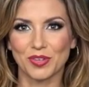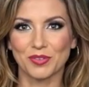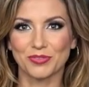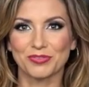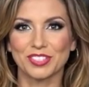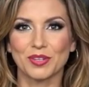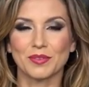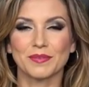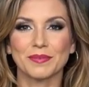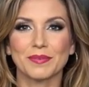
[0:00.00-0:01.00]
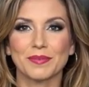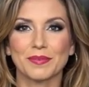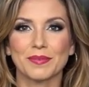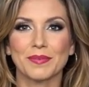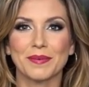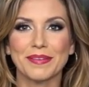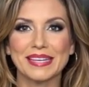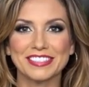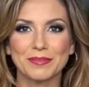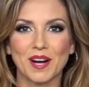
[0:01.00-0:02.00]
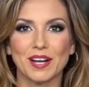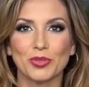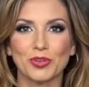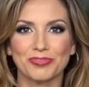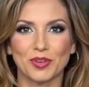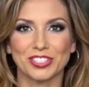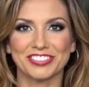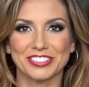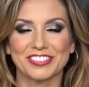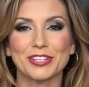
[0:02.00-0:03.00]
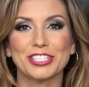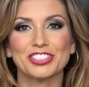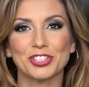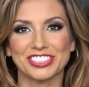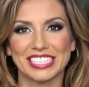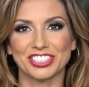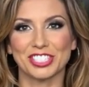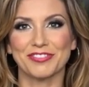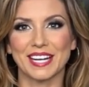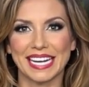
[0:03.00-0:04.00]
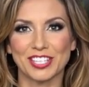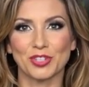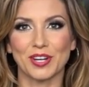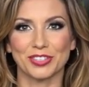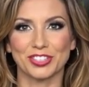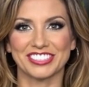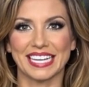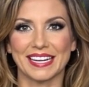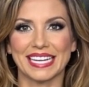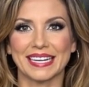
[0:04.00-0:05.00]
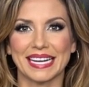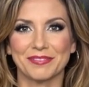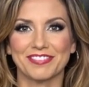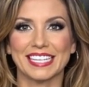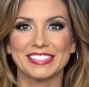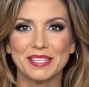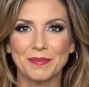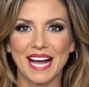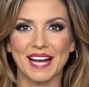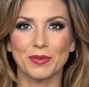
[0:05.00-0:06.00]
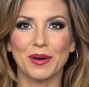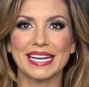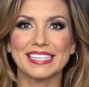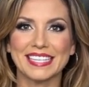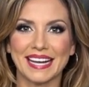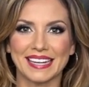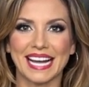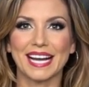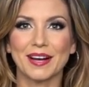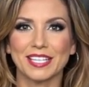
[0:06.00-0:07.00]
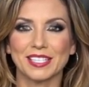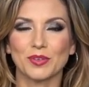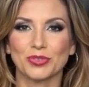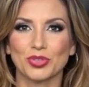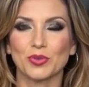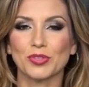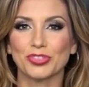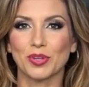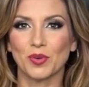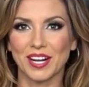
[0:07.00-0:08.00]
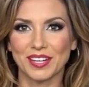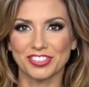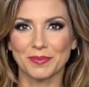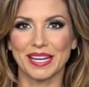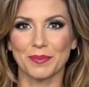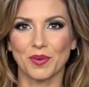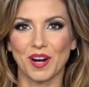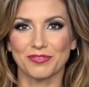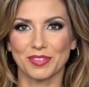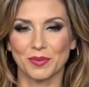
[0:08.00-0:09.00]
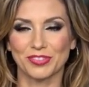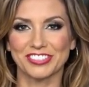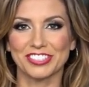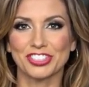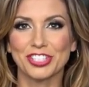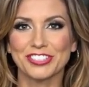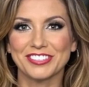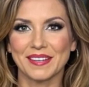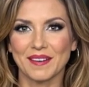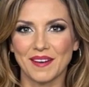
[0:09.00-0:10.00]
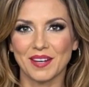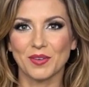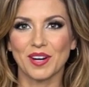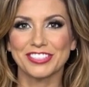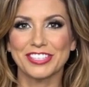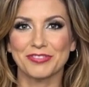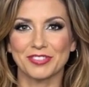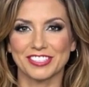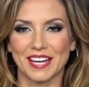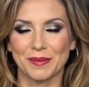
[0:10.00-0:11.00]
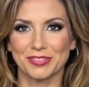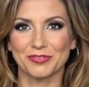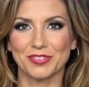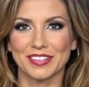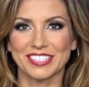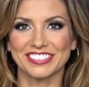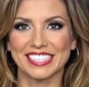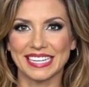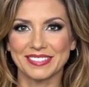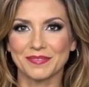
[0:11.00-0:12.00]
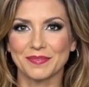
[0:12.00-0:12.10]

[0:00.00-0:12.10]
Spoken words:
Overview. This module focuses on the strategic financial understanding, investment pathways, and analytical tools required to make profitable decisions across different types of real estate.